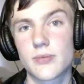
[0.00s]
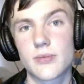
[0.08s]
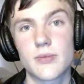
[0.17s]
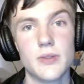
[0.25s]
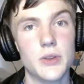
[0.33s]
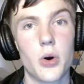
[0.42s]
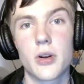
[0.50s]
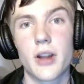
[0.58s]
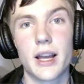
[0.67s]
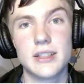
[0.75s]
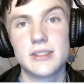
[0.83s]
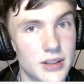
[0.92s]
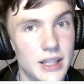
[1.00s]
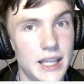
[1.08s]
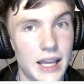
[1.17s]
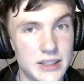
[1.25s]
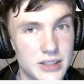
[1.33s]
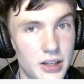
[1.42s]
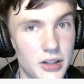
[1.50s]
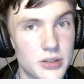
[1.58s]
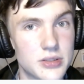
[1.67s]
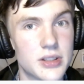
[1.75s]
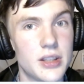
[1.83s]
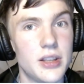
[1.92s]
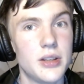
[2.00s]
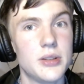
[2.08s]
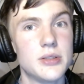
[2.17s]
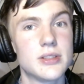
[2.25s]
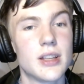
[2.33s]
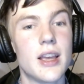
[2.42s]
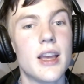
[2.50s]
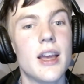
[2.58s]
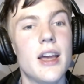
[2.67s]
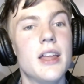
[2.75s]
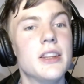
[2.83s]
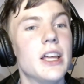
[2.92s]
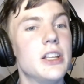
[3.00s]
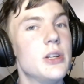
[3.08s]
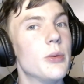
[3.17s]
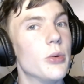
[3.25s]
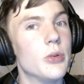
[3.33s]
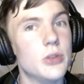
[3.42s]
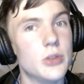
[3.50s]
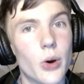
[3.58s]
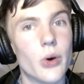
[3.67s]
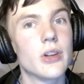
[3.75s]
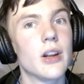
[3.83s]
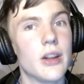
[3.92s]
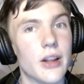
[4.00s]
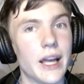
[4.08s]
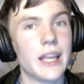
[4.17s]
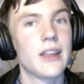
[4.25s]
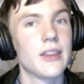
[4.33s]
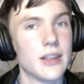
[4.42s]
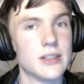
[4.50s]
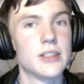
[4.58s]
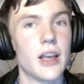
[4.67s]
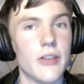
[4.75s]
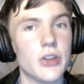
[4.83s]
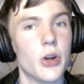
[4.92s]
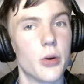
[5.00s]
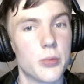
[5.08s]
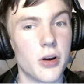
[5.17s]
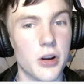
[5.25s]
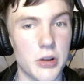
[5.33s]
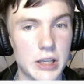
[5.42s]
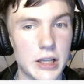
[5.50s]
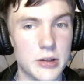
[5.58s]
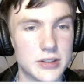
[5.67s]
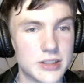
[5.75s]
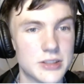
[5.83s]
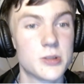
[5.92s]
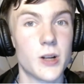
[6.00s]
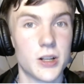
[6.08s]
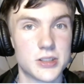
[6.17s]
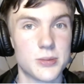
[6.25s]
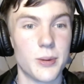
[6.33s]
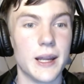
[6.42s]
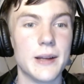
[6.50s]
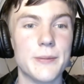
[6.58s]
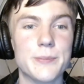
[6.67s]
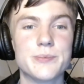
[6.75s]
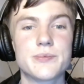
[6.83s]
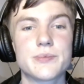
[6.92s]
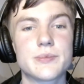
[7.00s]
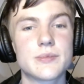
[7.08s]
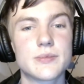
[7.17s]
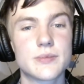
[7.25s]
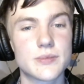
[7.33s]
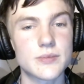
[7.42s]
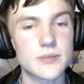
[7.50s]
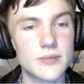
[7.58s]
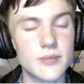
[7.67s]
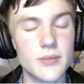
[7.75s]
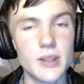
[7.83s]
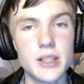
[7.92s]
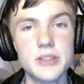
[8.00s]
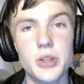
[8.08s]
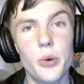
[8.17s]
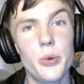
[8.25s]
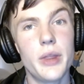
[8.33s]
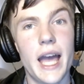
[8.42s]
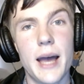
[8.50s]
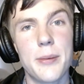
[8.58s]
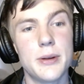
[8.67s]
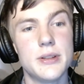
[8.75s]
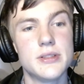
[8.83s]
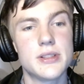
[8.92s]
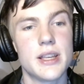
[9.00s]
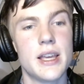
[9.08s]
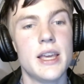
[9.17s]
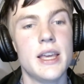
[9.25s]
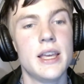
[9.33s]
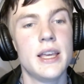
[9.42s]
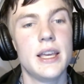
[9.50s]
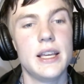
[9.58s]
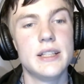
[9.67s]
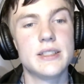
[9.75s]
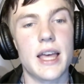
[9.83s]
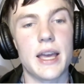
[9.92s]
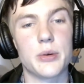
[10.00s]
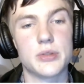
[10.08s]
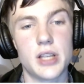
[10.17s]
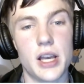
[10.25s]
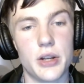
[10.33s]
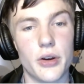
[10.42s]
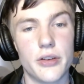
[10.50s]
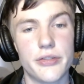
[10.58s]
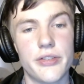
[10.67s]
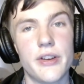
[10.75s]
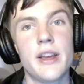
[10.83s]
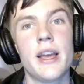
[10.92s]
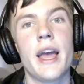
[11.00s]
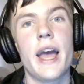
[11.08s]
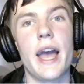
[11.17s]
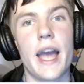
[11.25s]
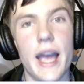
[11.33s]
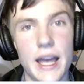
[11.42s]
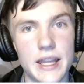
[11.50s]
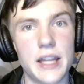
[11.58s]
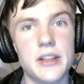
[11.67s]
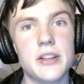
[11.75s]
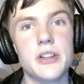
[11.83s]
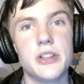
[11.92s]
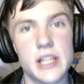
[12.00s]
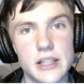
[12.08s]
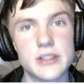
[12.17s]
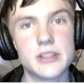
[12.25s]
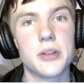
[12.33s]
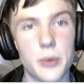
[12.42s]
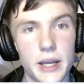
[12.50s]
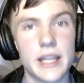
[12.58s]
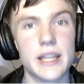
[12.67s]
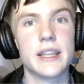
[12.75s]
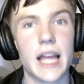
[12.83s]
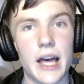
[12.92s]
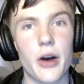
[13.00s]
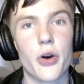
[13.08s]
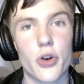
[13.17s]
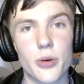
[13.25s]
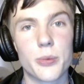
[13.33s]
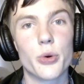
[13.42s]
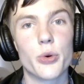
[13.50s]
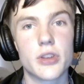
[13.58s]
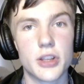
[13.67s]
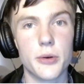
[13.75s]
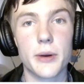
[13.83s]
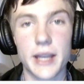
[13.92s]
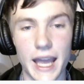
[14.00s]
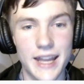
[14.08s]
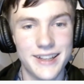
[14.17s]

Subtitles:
not liked the Aternos queues, then you will not like the server.pro queues, trust me. So all that happens is that it'll turn off, and then you need to wait in that horrible queue again.